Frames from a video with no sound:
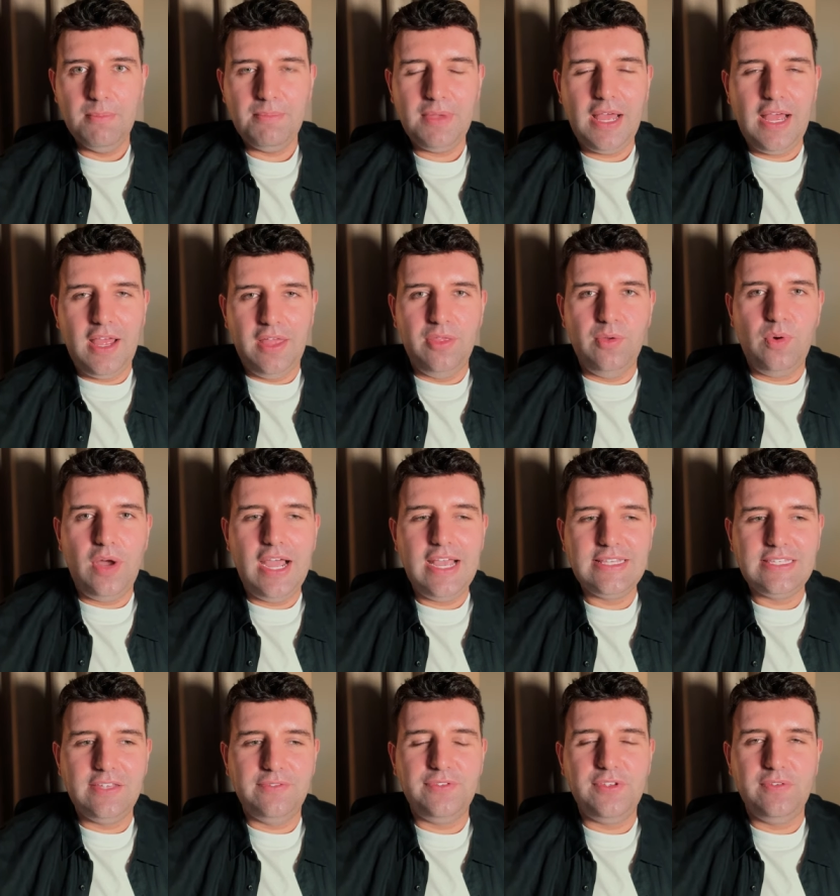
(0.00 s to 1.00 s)
But
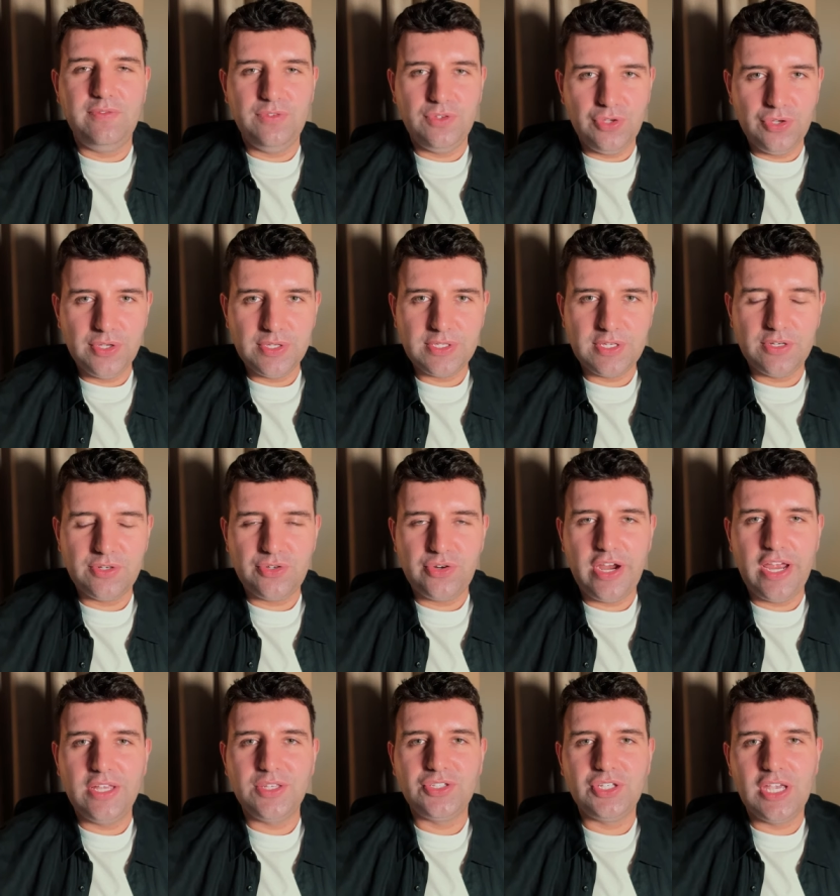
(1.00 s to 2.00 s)
otherwise, if you've used a
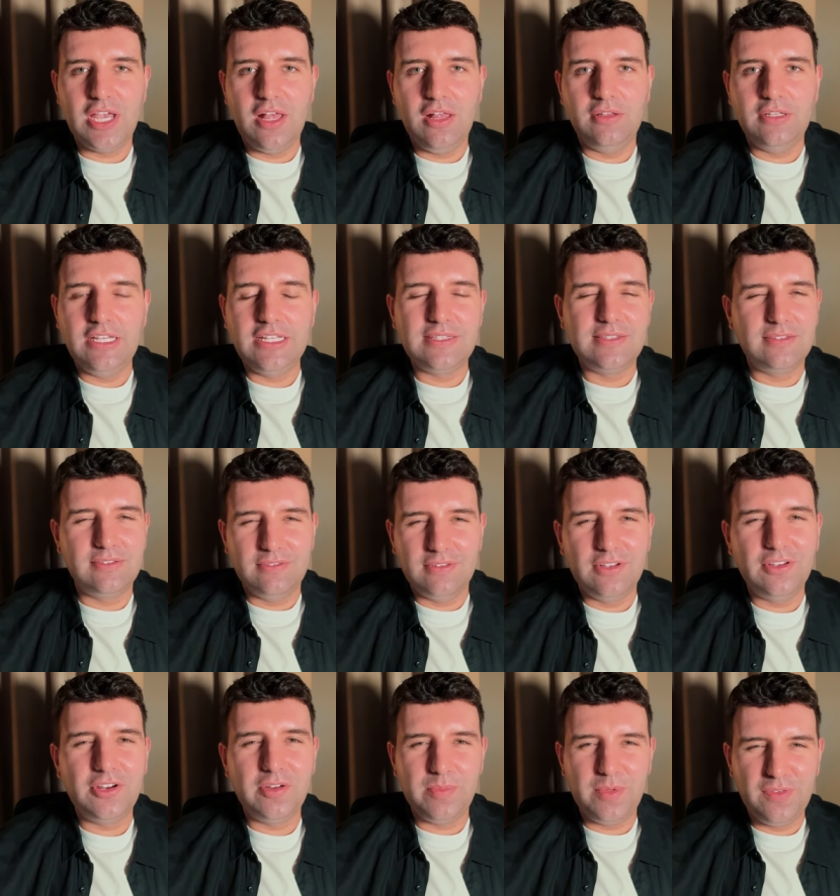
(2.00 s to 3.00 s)
Tret gel, it's
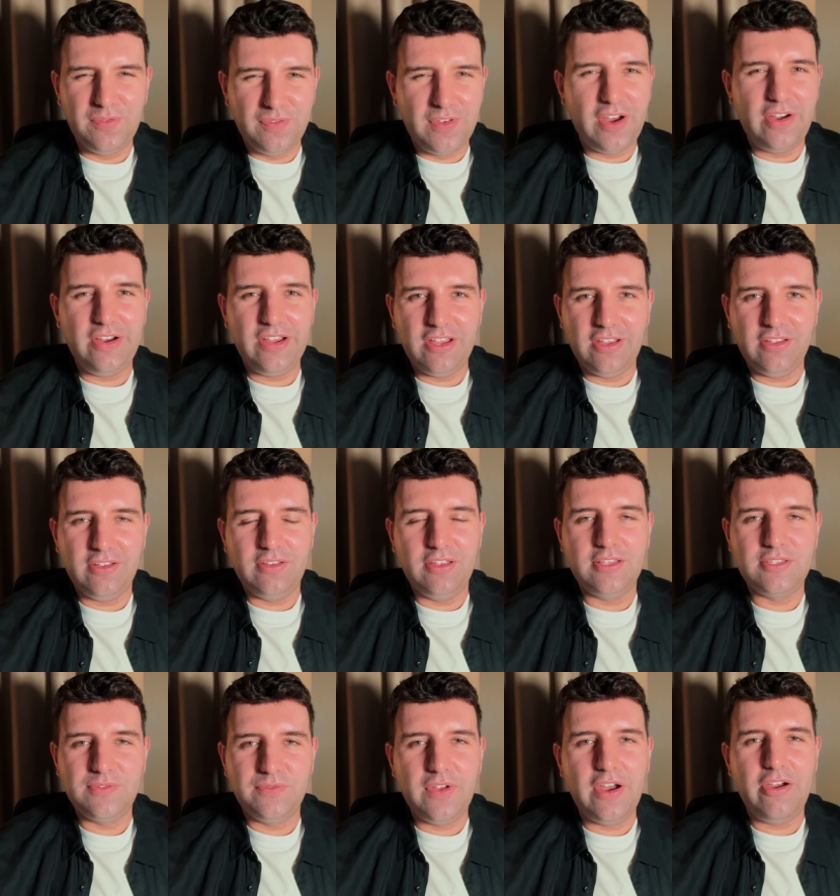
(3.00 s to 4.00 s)
gonna be very,
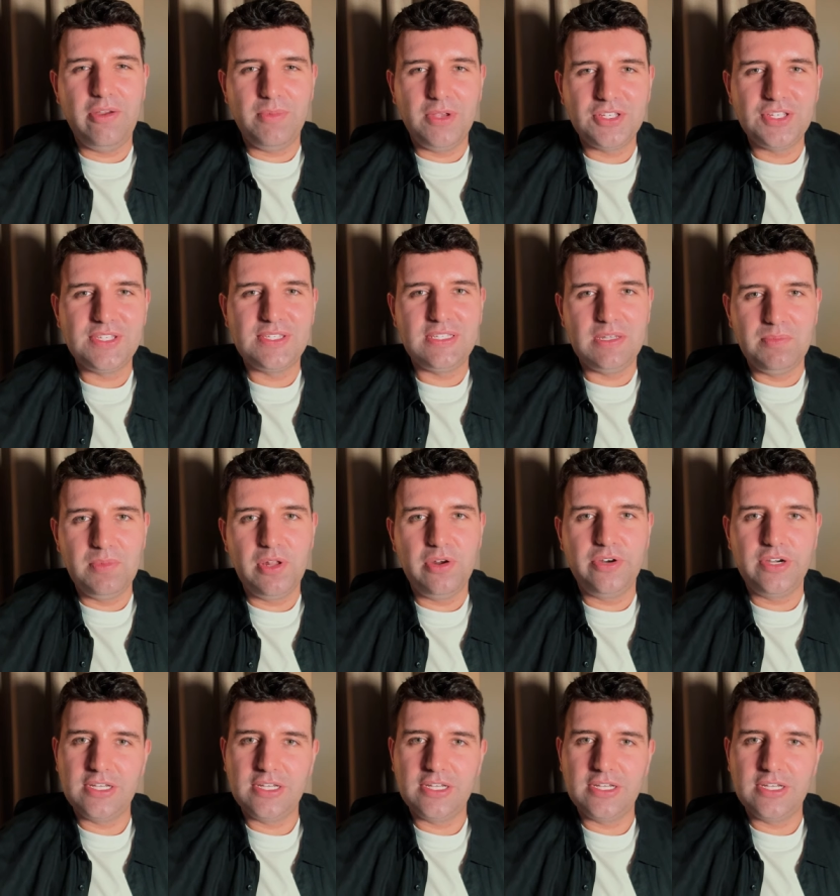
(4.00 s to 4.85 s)
it's very much a similar